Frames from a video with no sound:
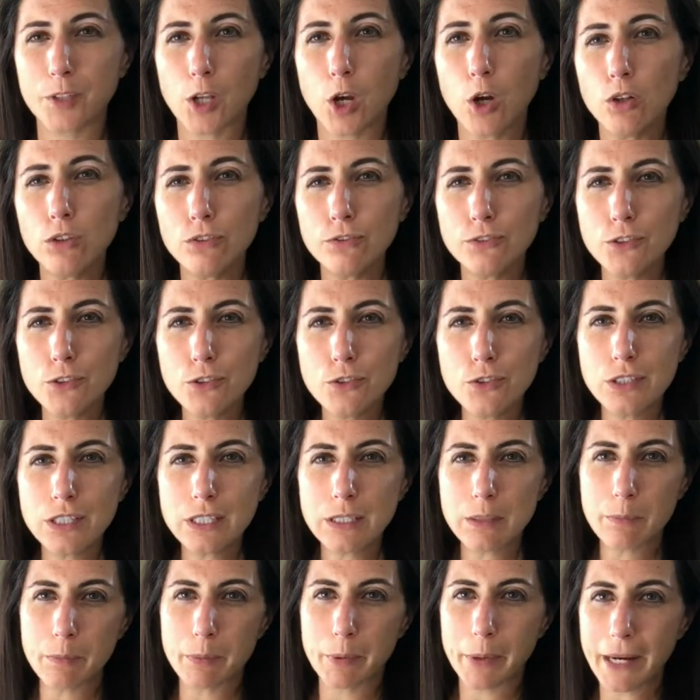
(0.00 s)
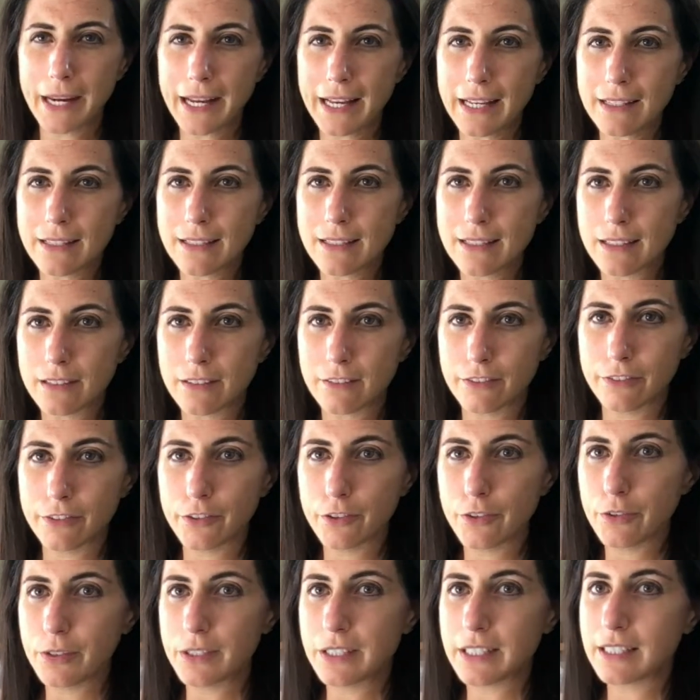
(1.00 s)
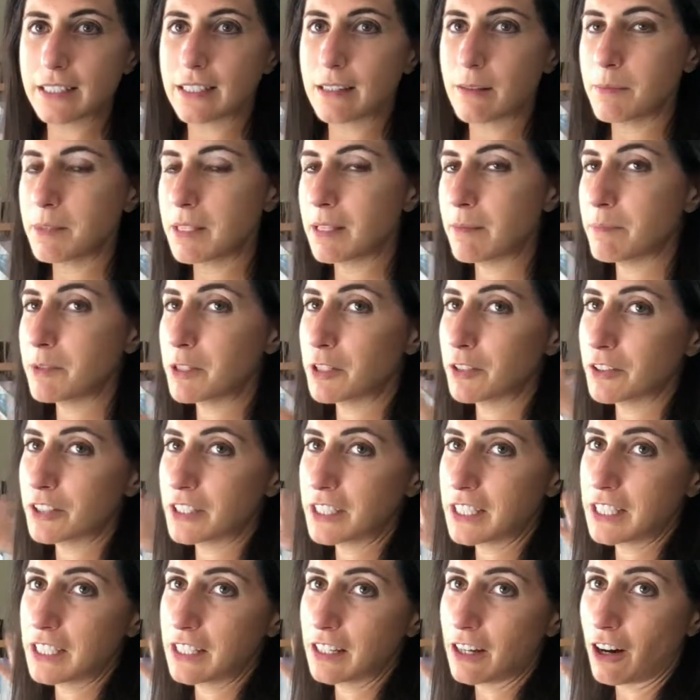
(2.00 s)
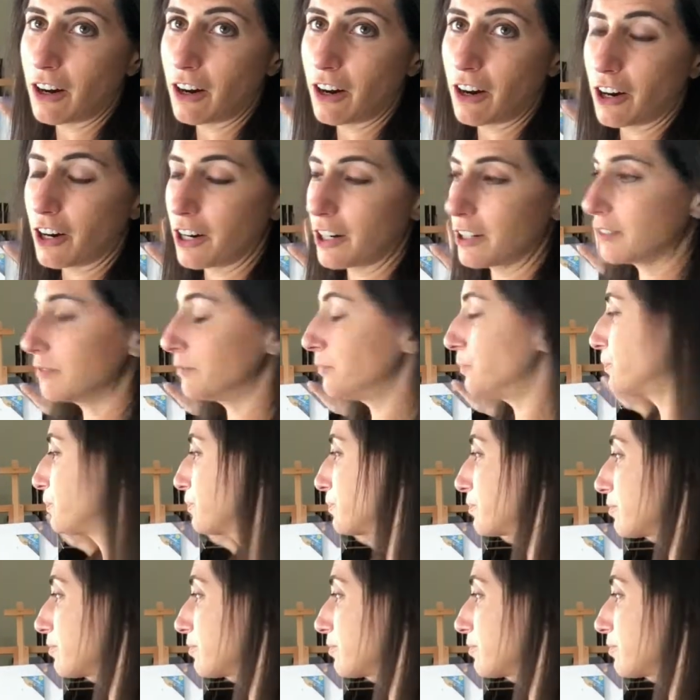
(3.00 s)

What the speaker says: Whole Foods brand foods. Some of them you'll see are